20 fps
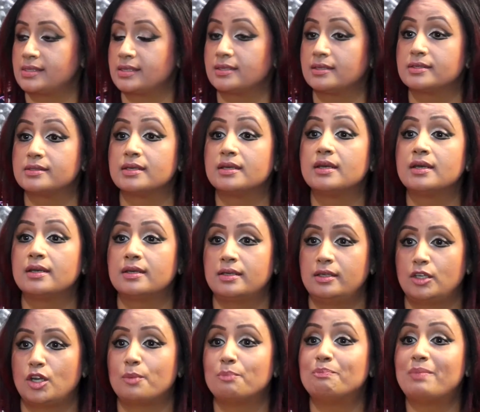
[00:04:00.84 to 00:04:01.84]
and
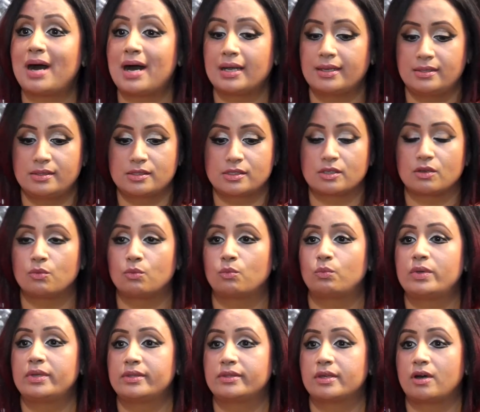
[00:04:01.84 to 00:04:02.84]
binds
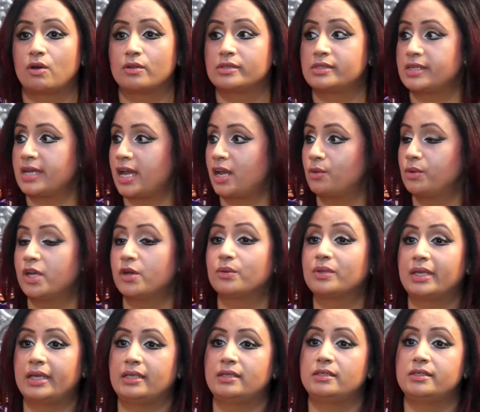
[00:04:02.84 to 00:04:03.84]
with Ontario and
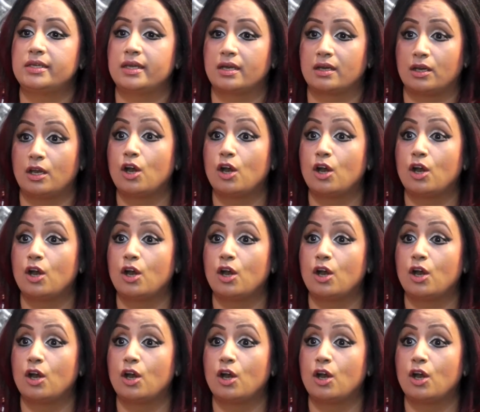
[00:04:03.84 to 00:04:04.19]
India